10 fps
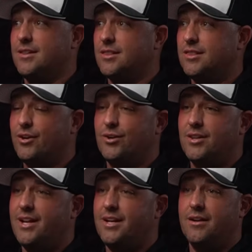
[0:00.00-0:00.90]
literally
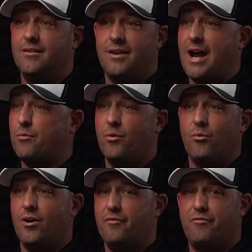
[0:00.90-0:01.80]

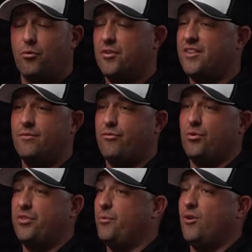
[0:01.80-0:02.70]
911 fourth and fourth
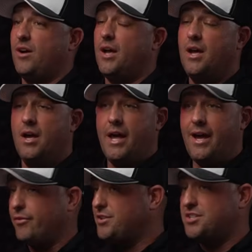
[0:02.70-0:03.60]
and one
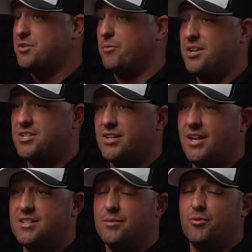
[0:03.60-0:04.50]
every situation.
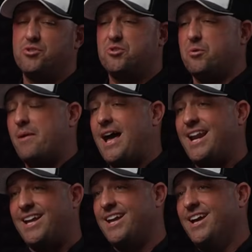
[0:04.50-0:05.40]
It's the most
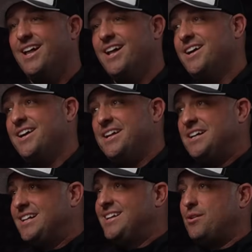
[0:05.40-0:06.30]
dramatic
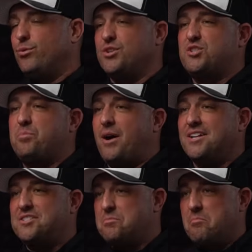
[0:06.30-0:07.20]

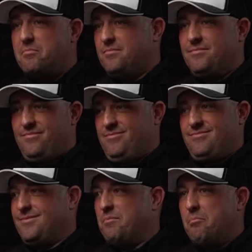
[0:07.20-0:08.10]
response
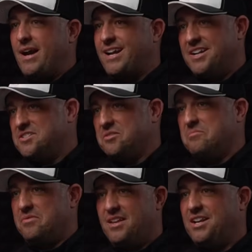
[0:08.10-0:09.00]
mechanism in